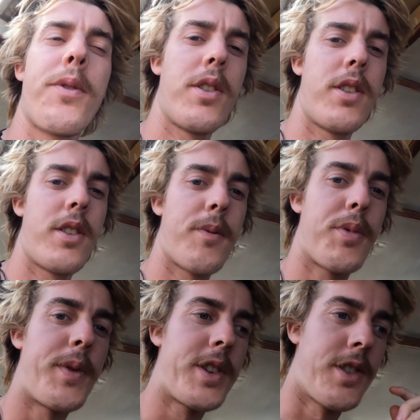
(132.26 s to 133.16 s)
of the
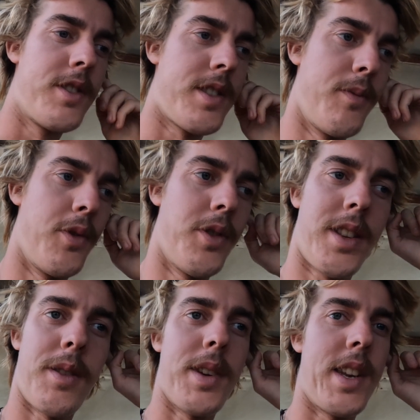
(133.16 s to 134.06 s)
provisions and
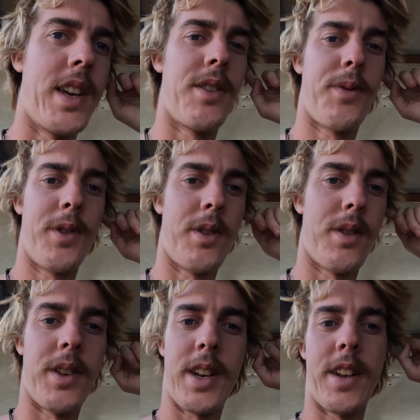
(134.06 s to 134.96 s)
water that we need
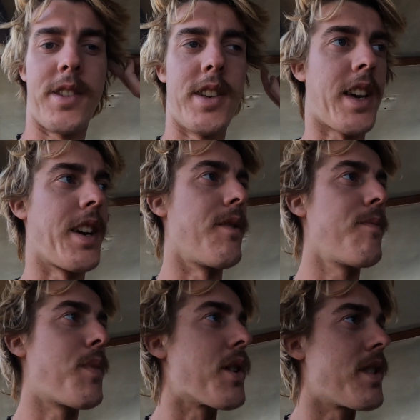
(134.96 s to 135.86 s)
for the Atlantic in,
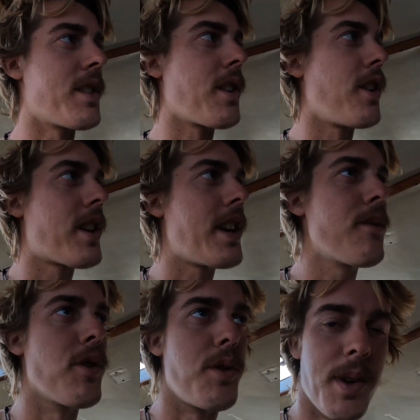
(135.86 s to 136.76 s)
because there's hardly
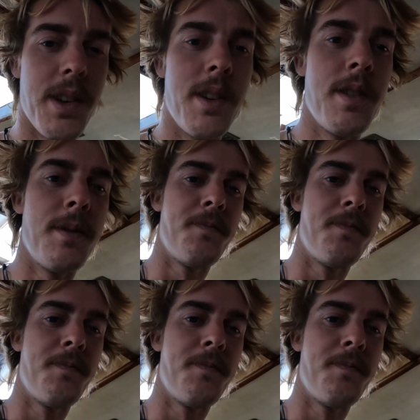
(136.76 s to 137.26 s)
any room.